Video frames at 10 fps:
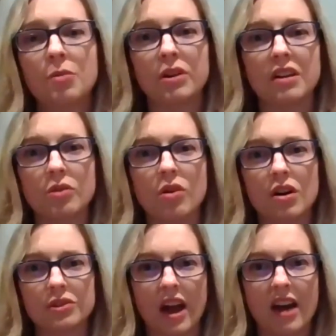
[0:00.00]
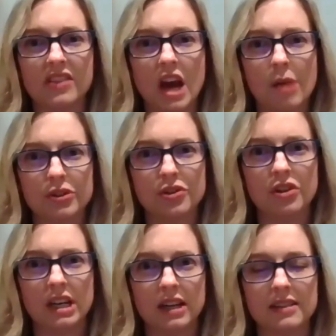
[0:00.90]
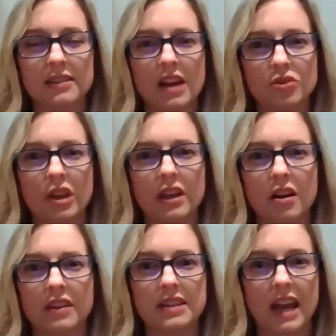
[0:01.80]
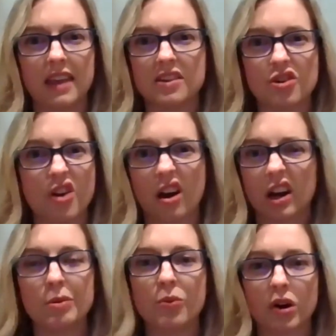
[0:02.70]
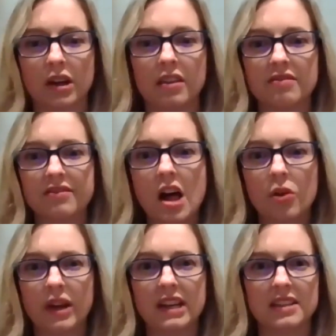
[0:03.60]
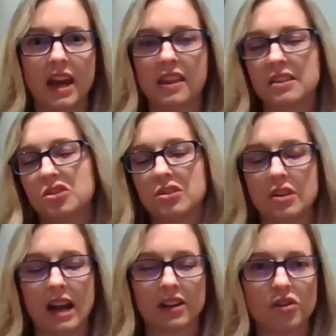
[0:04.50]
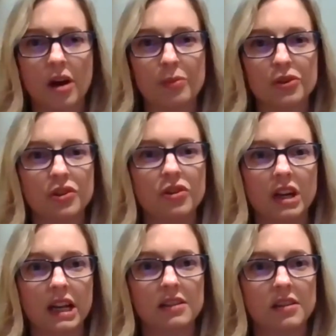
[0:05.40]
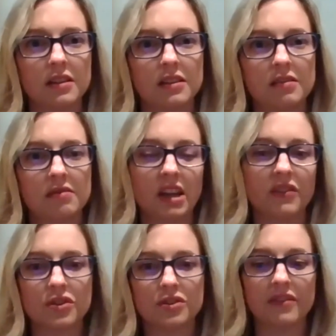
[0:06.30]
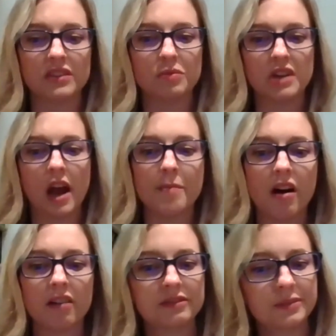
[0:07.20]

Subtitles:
But if you also have the opportunity to schedule it on the day that you're not going to be working the following day, that's just an extra opportunity to give yourself some time off.